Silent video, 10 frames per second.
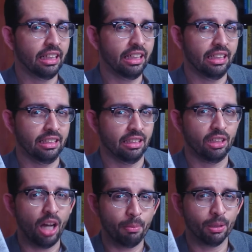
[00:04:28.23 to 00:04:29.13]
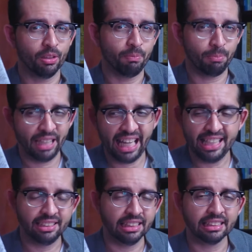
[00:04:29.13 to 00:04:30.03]
in a couple of
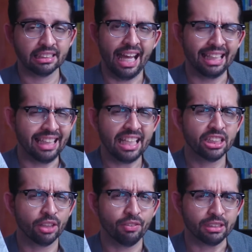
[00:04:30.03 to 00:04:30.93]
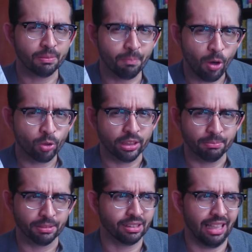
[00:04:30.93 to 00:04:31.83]
places and they serve as
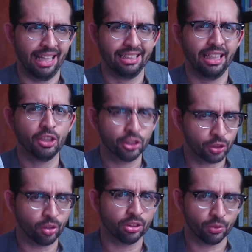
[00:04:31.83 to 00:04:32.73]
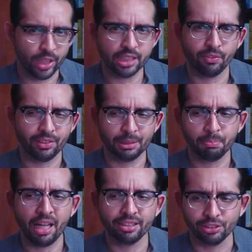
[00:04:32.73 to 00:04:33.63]
modems, like they control the rest of the
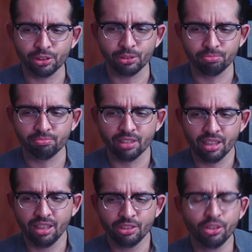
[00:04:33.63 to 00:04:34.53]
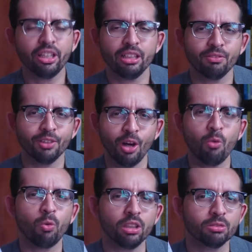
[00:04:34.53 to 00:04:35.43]
spiders. So you kind of know
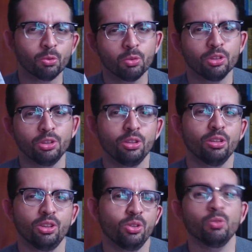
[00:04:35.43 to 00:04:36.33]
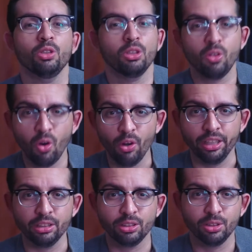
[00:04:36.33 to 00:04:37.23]
what you are
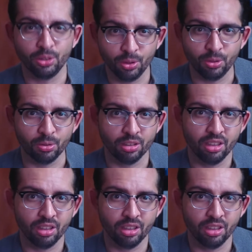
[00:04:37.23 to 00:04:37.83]
going to do.